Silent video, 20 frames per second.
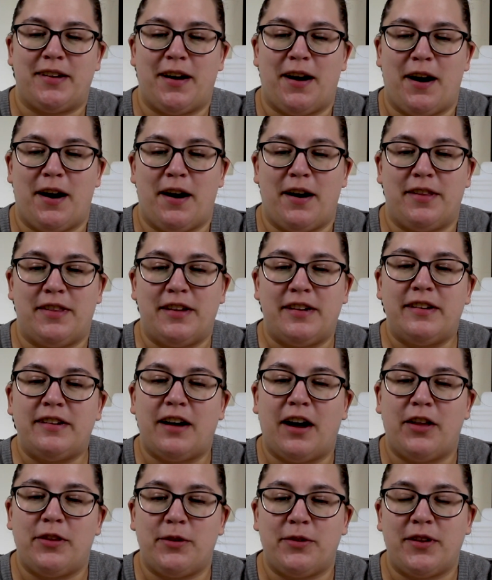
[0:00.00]
The
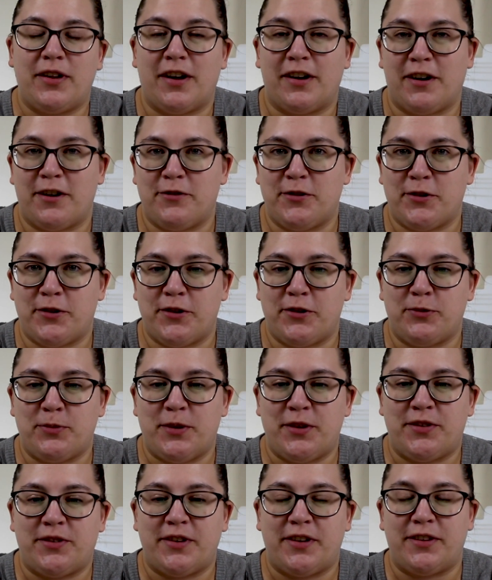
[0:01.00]
other thing I got for
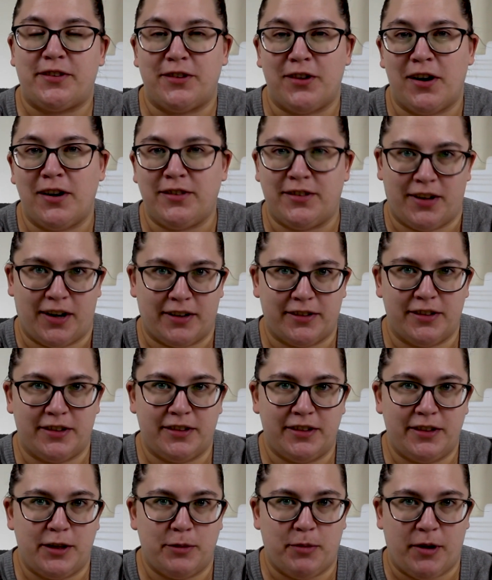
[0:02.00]
Christmas is not
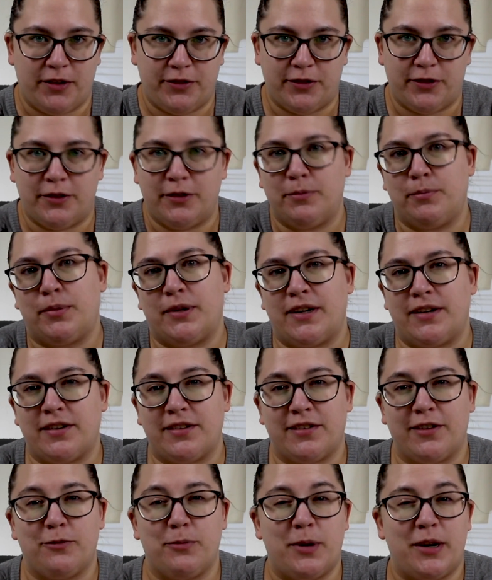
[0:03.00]
technically a puzzle, but it
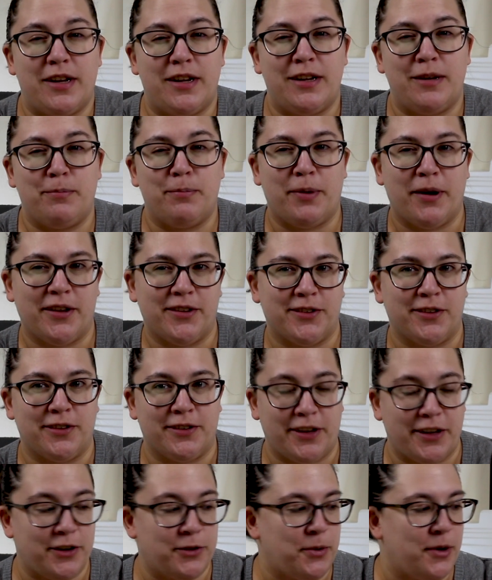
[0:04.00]
does have many
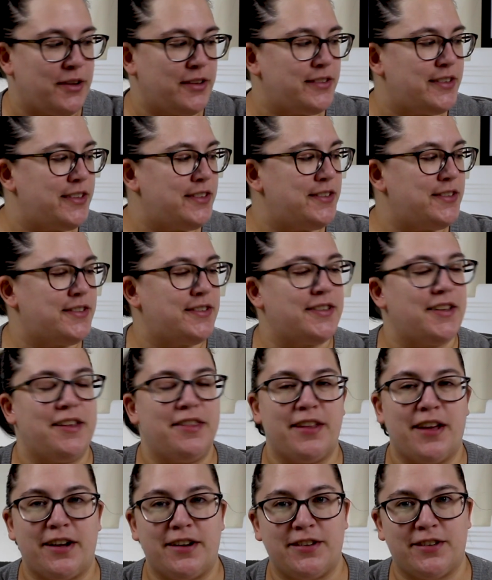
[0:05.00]
puzzle-like qualities,
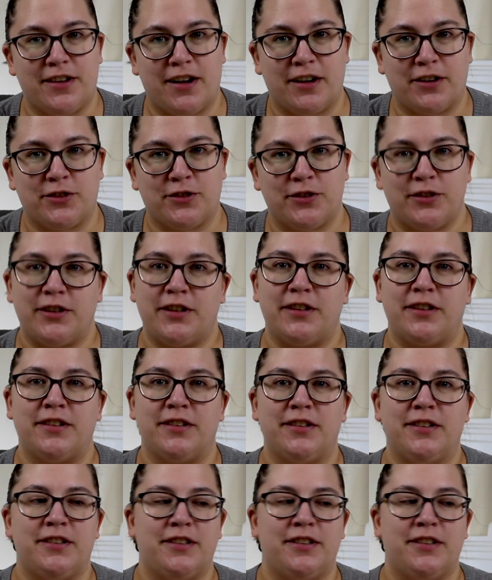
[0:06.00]
and that is actually